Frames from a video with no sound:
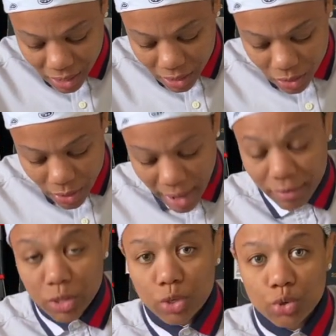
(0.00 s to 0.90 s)
you have
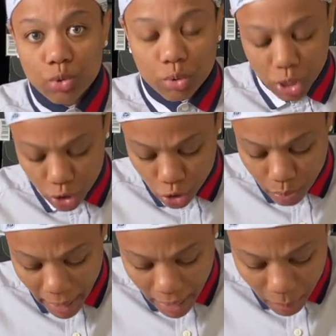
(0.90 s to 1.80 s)
the usual tissue
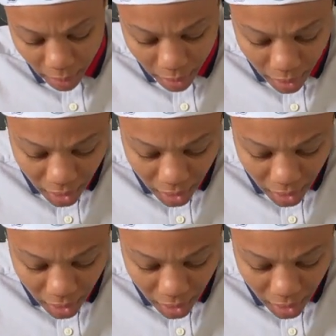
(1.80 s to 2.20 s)
paper.